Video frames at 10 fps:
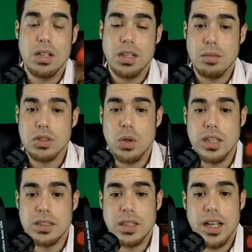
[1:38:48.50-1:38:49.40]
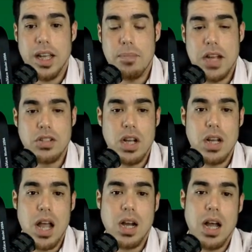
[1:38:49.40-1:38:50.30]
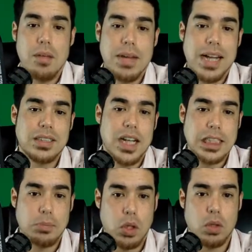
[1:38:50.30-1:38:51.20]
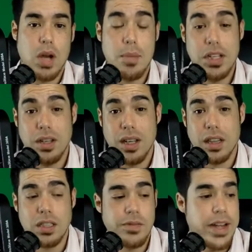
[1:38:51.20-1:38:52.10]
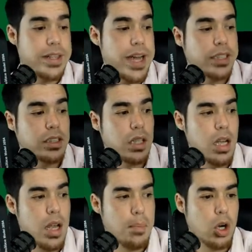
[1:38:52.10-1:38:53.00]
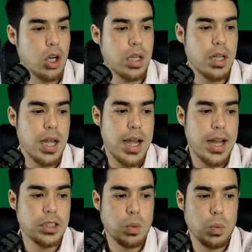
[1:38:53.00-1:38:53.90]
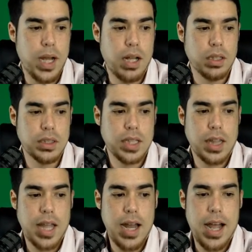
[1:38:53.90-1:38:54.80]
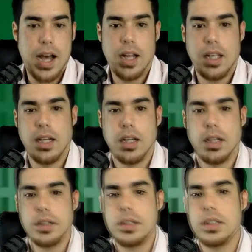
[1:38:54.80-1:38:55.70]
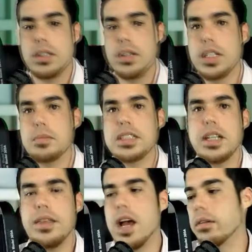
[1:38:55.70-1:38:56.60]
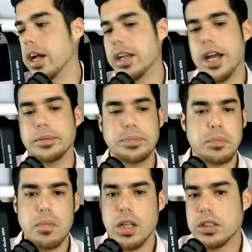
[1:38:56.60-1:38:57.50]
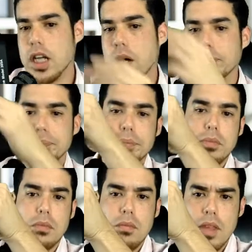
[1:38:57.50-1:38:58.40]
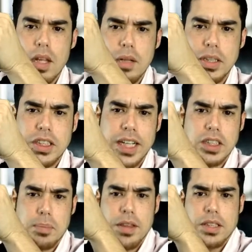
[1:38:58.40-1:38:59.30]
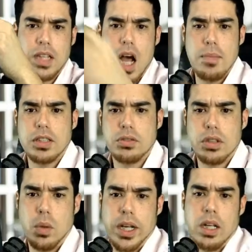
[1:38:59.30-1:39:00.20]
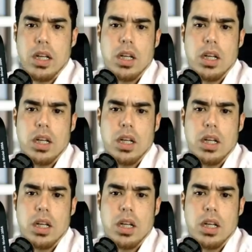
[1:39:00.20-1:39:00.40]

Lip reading: Come join us today, patreon.com/Bolarama. You can get this fantastic perk as well. Let's get that out of here. Don't need to be seeing that right now. So, let me catch up on these comments real quick.